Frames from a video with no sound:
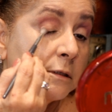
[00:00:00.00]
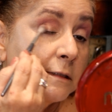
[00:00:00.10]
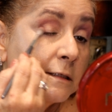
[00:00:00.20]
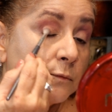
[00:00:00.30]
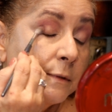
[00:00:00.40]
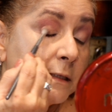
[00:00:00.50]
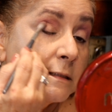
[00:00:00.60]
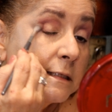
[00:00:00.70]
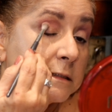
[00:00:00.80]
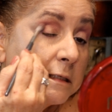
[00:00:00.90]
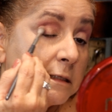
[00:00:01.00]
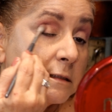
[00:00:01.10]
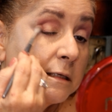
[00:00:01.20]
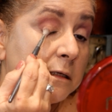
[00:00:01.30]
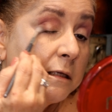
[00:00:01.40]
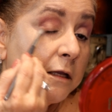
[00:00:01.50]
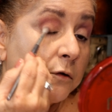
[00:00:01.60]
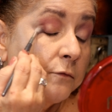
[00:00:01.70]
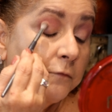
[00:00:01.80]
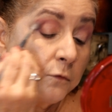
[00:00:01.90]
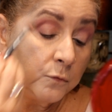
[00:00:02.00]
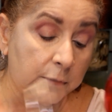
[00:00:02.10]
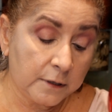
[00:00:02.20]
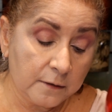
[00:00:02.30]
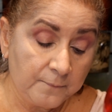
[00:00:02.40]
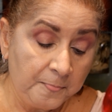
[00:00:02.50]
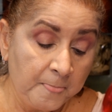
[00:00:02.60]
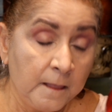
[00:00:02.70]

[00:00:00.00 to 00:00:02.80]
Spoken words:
because that's when it's the season here in Florida.